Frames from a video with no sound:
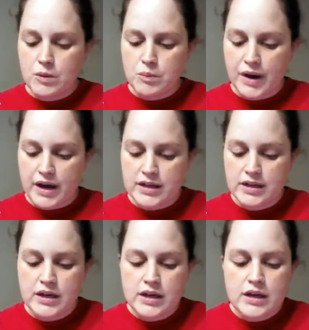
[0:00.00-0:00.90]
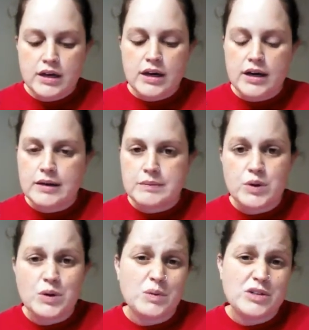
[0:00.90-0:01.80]
But
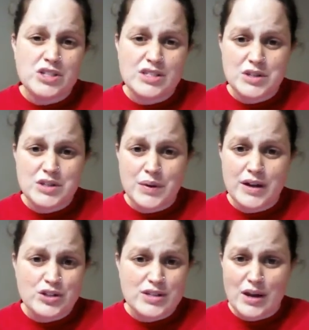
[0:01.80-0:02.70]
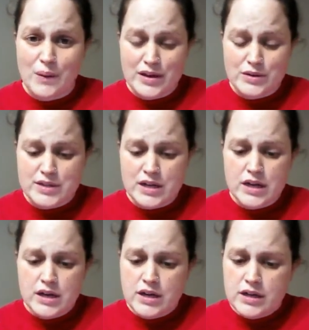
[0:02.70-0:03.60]
you can watch this too and just see how I use it.
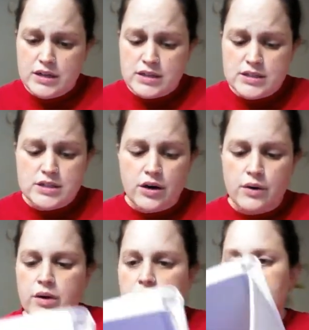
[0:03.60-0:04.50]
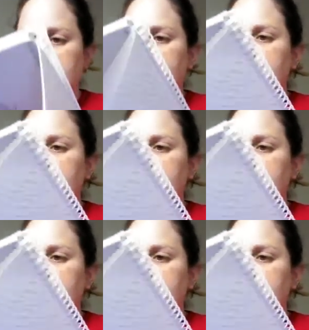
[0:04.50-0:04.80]
So the